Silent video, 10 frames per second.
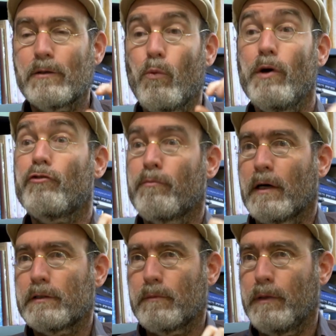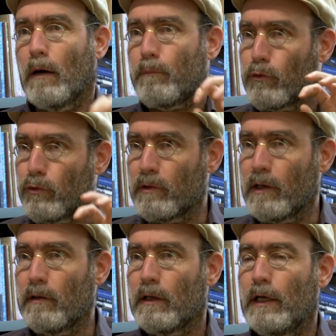which must be
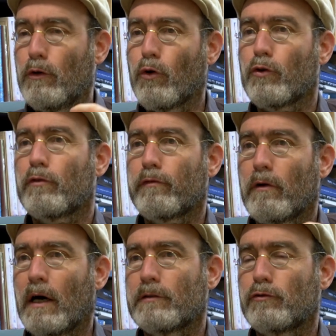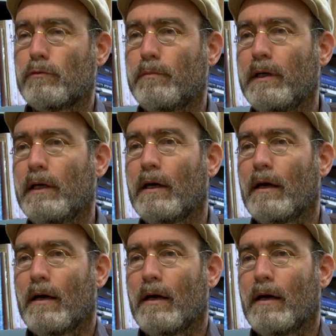uprooted in order for us to be